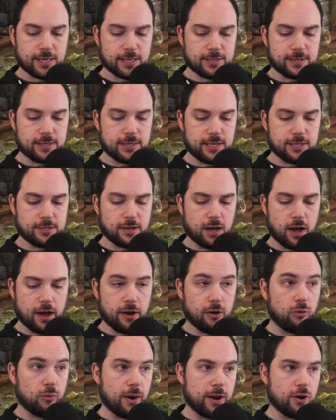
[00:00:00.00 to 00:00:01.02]
That's this
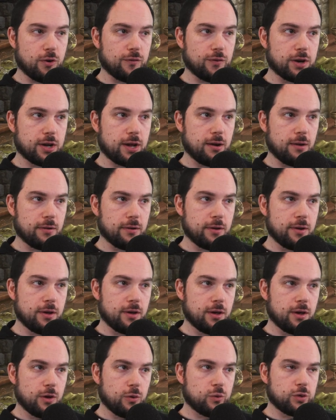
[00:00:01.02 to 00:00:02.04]
tile right over here.
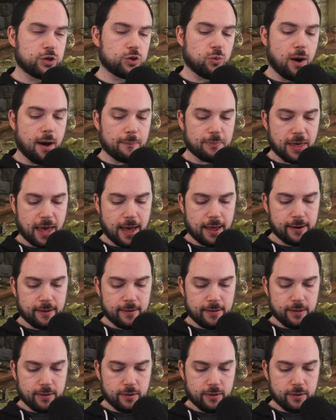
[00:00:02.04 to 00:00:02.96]
We swap that.